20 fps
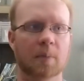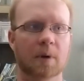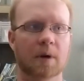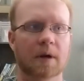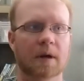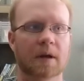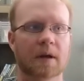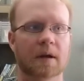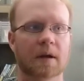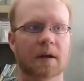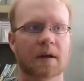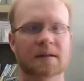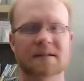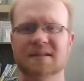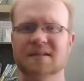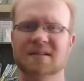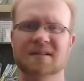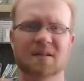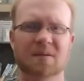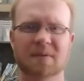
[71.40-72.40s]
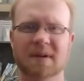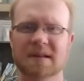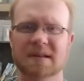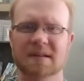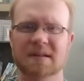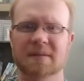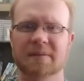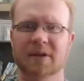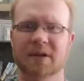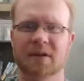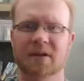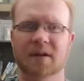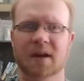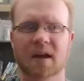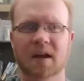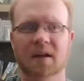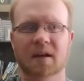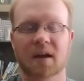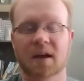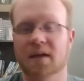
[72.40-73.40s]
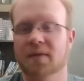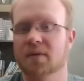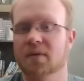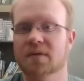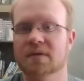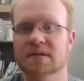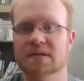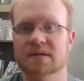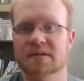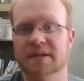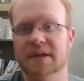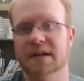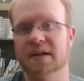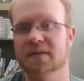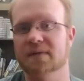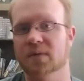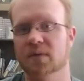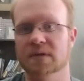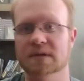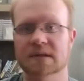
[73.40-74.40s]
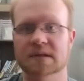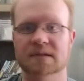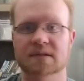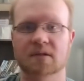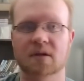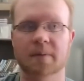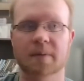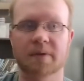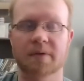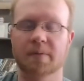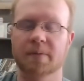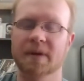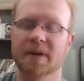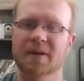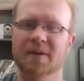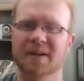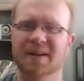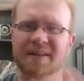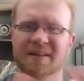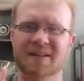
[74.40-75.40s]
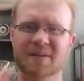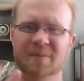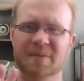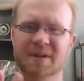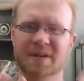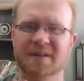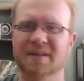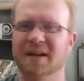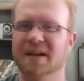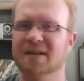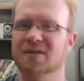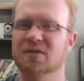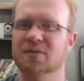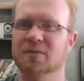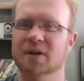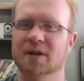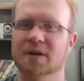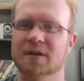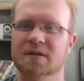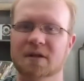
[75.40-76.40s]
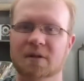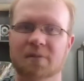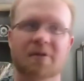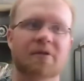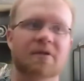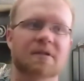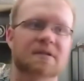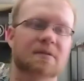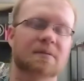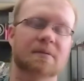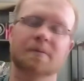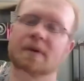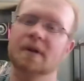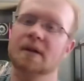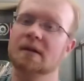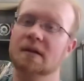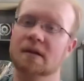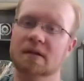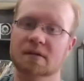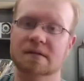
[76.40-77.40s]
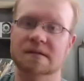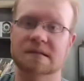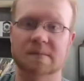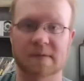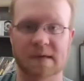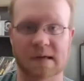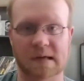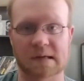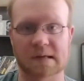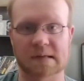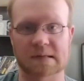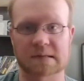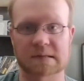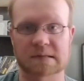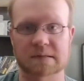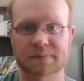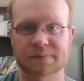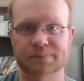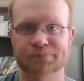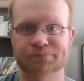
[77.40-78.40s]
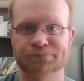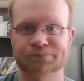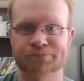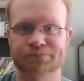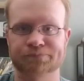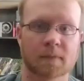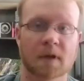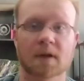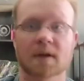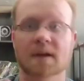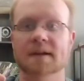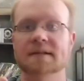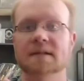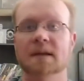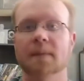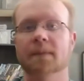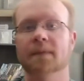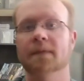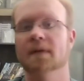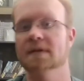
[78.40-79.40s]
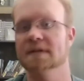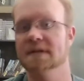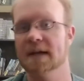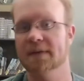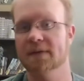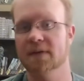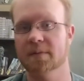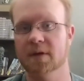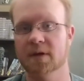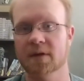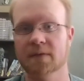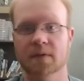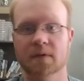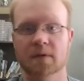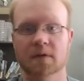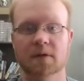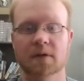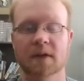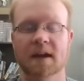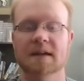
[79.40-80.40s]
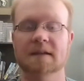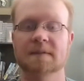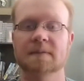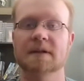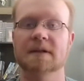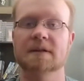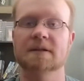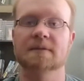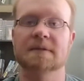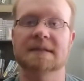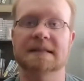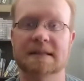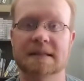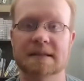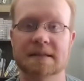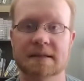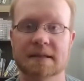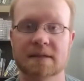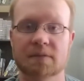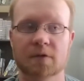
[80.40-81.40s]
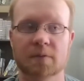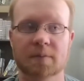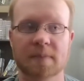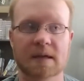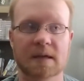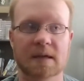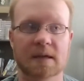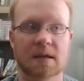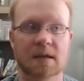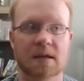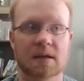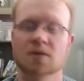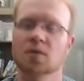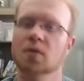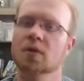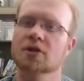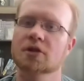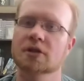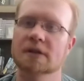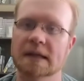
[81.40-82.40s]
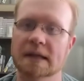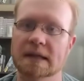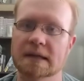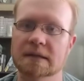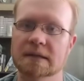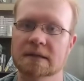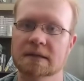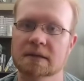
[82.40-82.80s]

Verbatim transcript: but it's just a racing simulator, and I've always liked Forza, so I'll probably play that one a little bit, not too much. I'll probably still be playing Gears, to be honest. Next up, first half of the month for Xbox 360 will be Torchlight.